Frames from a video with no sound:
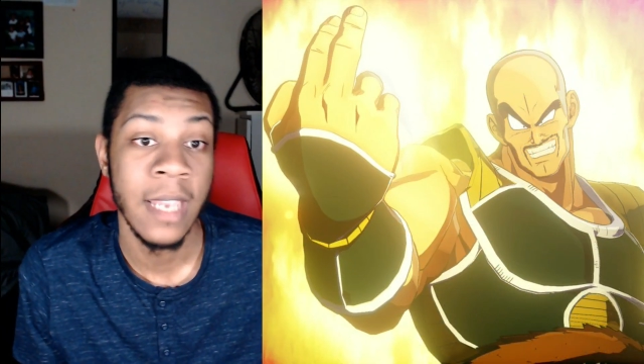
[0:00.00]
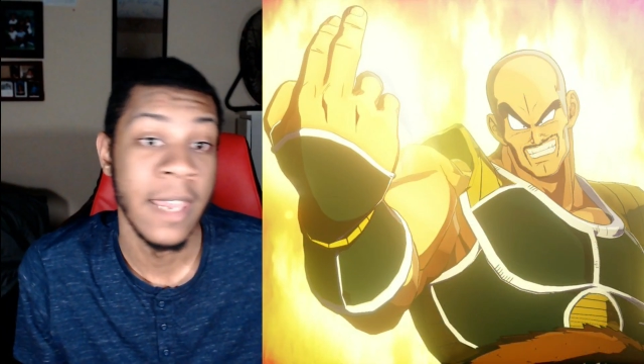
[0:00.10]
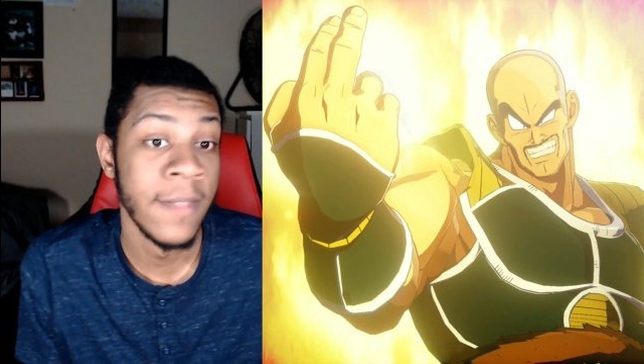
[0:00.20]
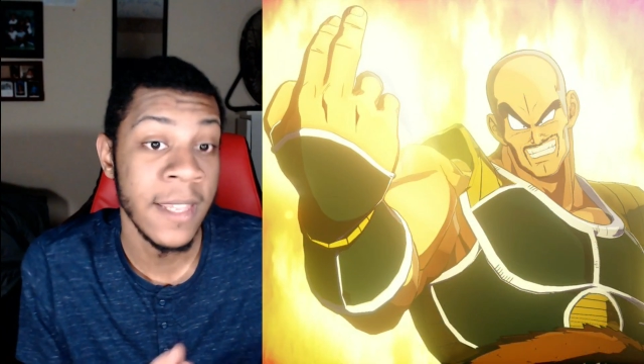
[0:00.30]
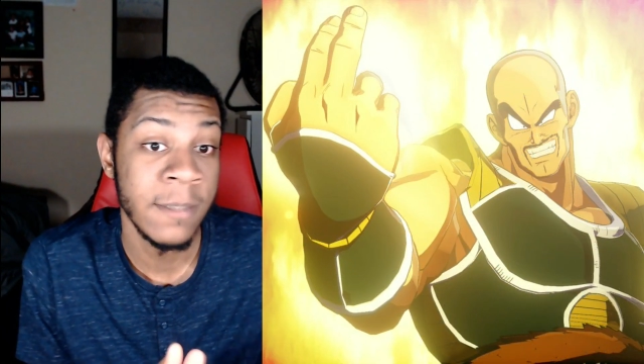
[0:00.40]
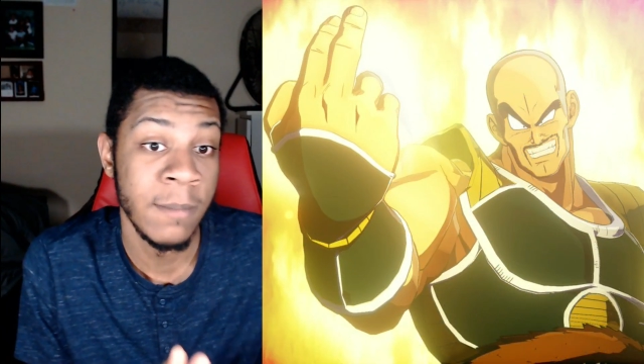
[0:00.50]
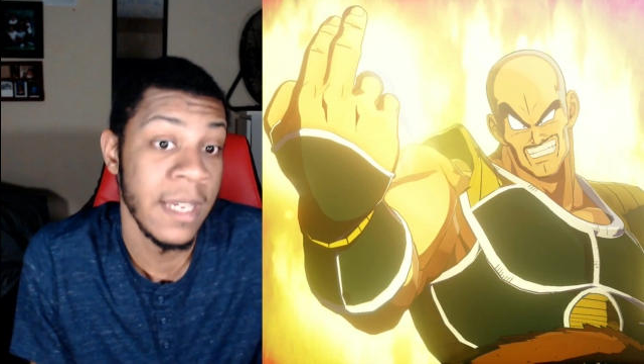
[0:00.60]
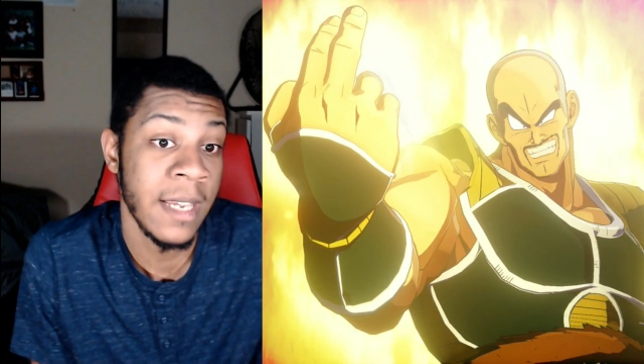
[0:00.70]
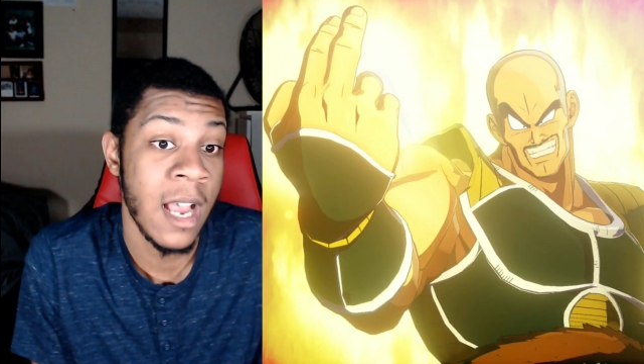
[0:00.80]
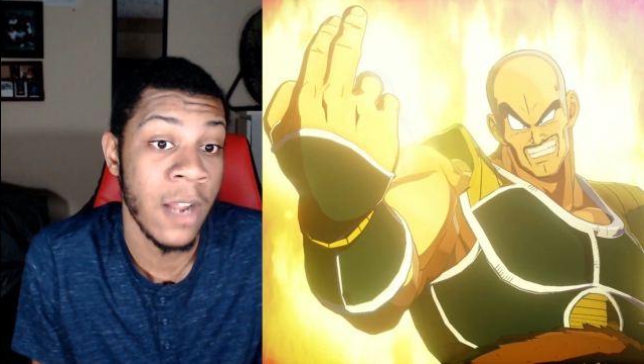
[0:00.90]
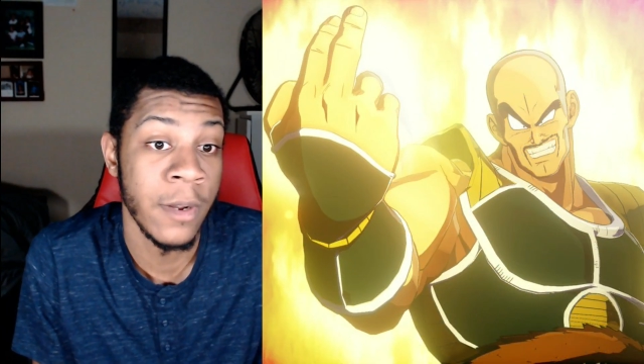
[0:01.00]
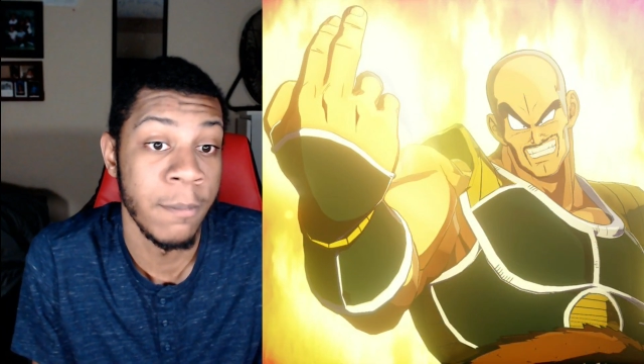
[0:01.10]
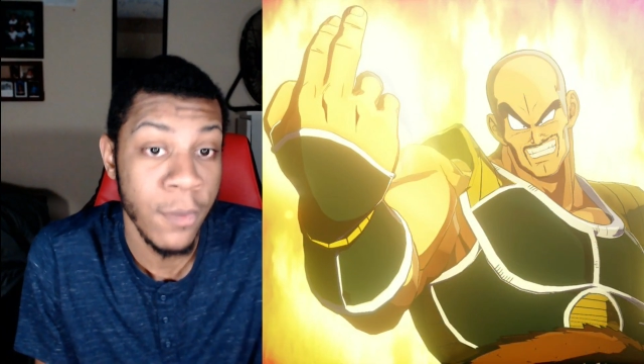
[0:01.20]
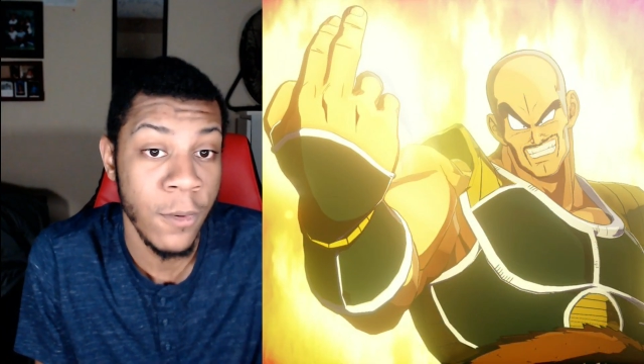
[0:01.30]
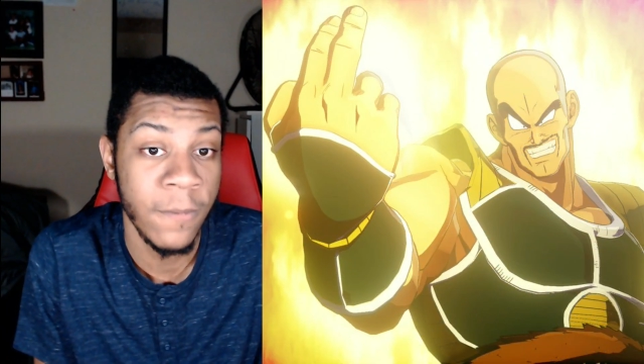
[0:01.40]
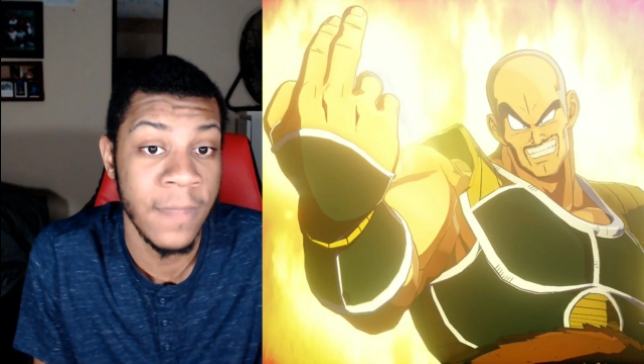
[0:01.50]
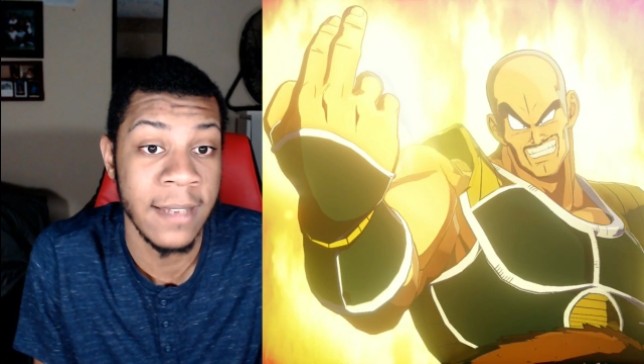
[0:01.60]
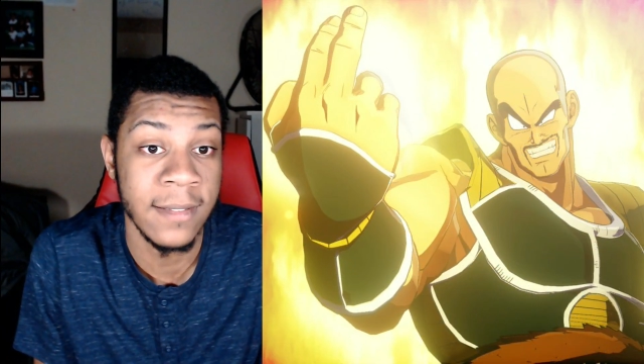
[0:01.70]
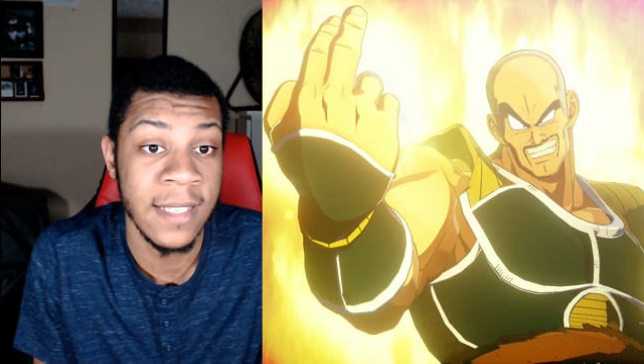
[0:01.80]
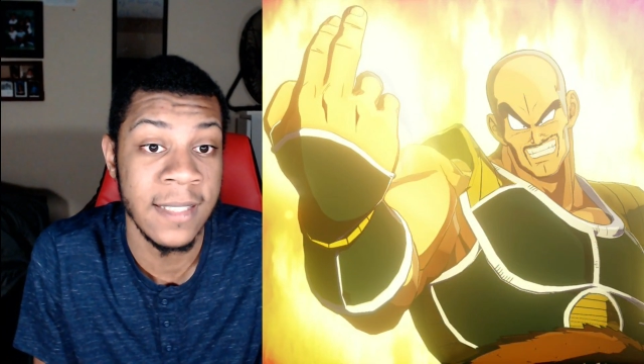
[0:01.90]
in this being concrete proof,
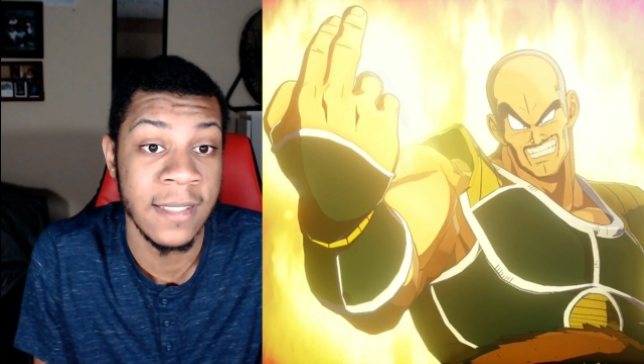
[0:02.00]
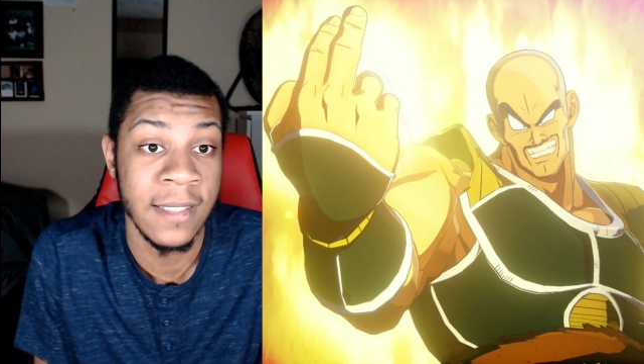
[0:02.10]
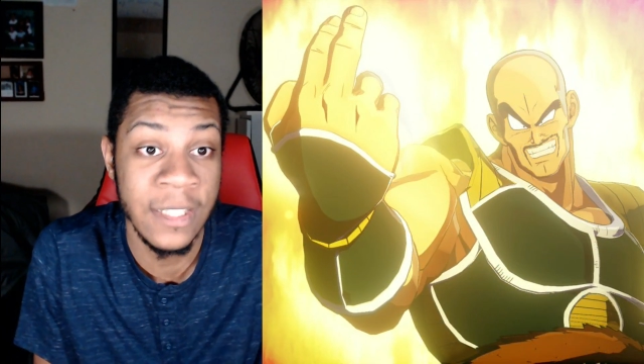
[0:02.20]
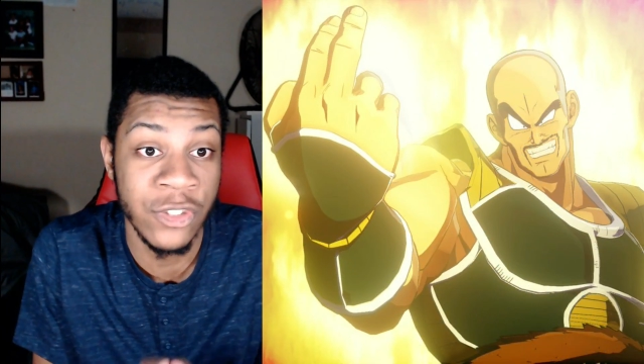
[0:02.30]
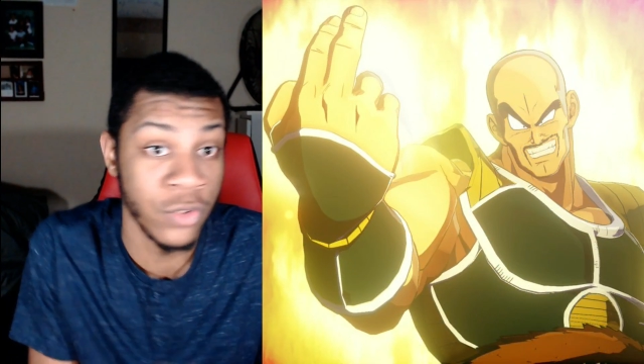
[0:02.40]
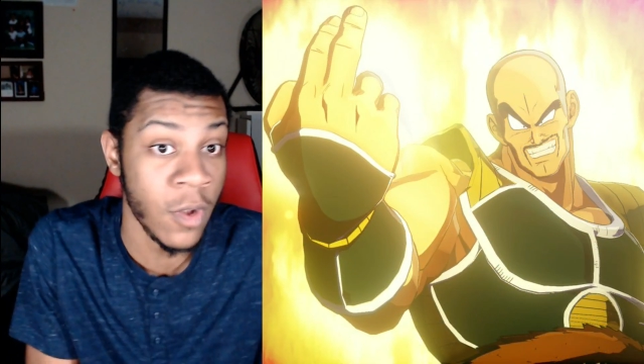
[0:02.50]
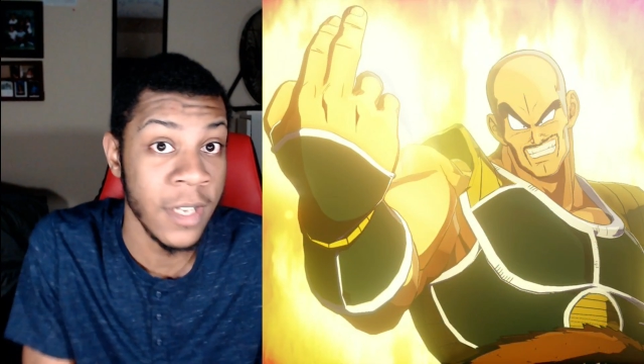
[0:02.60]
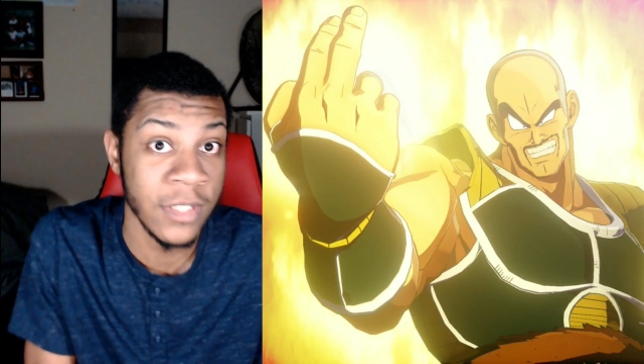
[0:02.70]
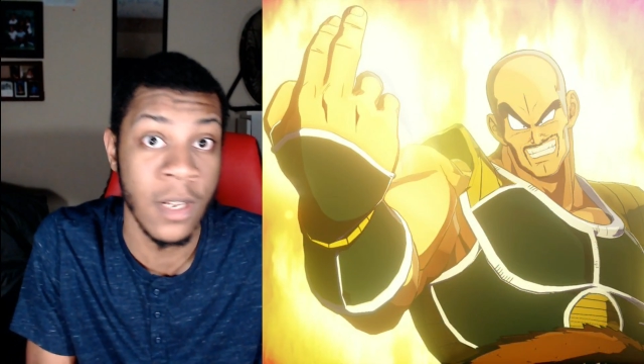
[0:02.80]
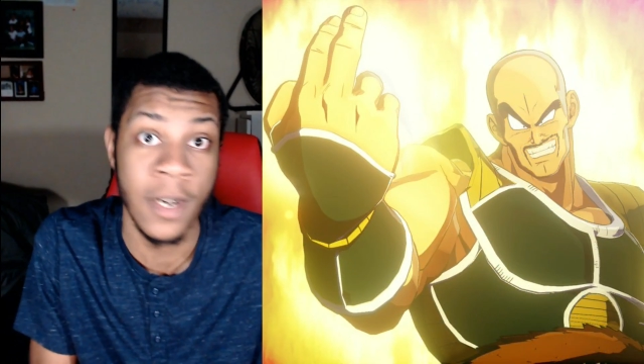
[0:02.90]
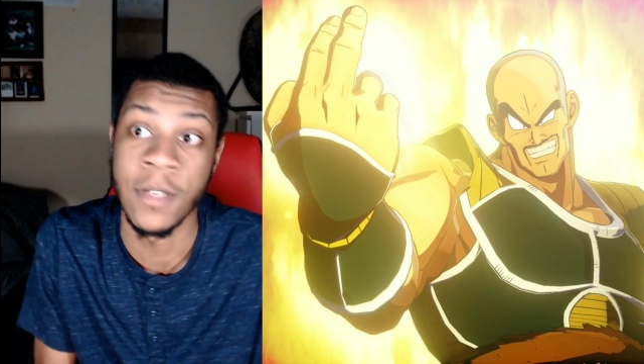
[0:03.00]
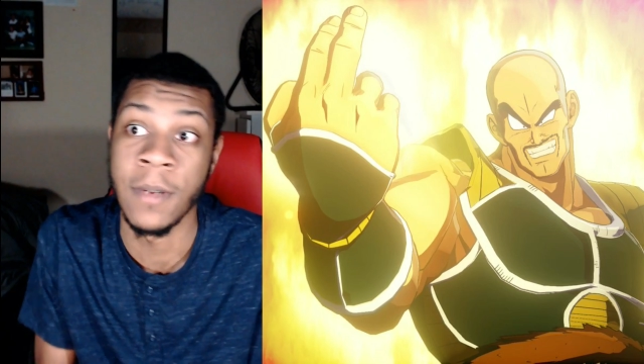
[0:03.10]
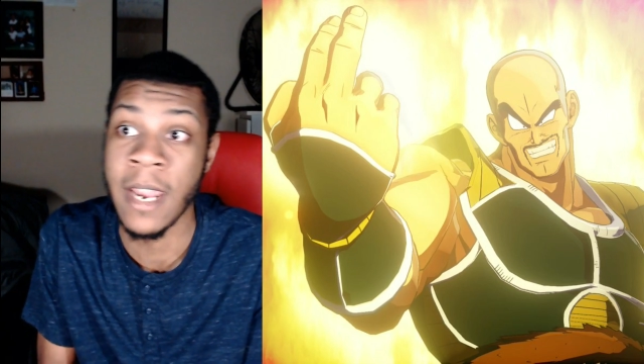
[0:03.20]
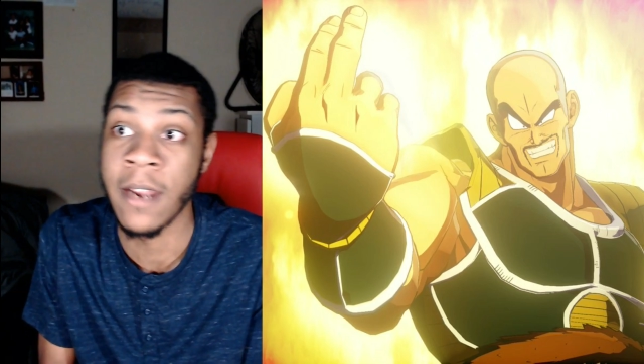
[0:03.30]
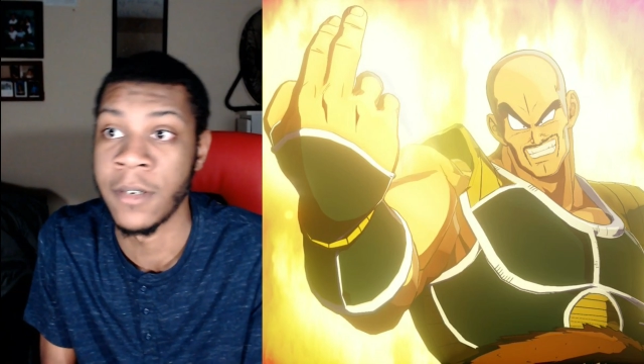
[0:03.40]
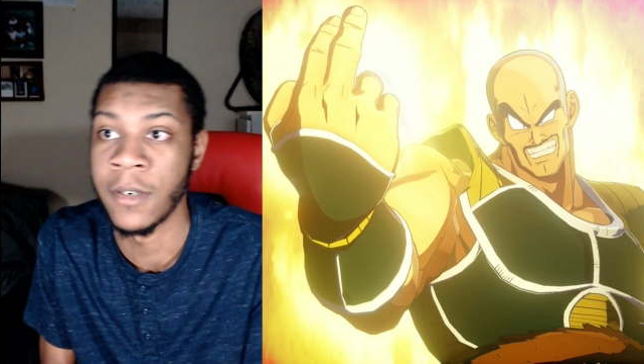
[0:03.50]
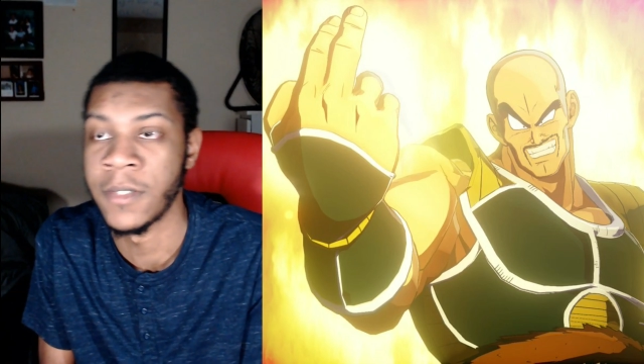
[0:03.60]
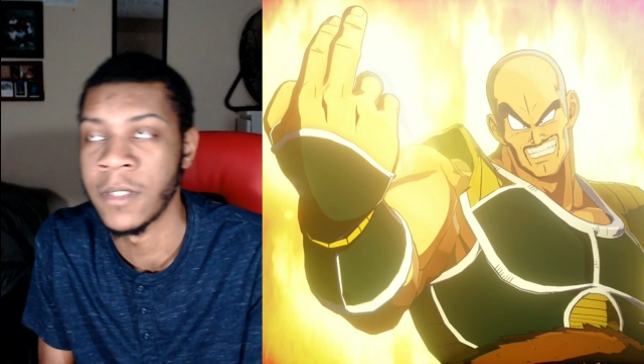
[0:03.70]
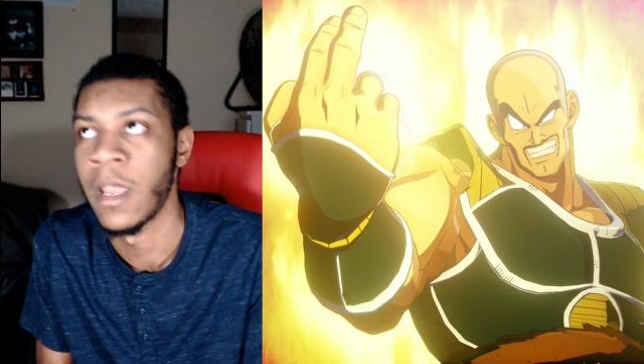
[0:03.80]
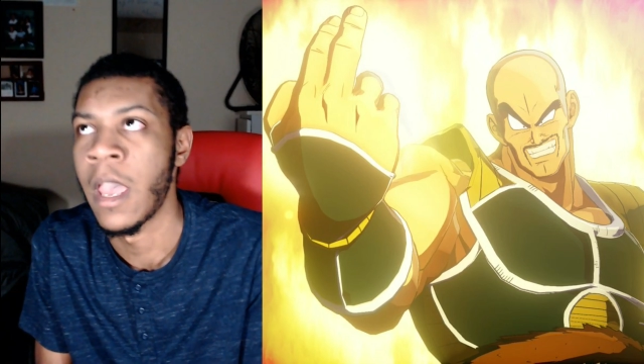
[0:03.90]
that since the strongest Naruto characters,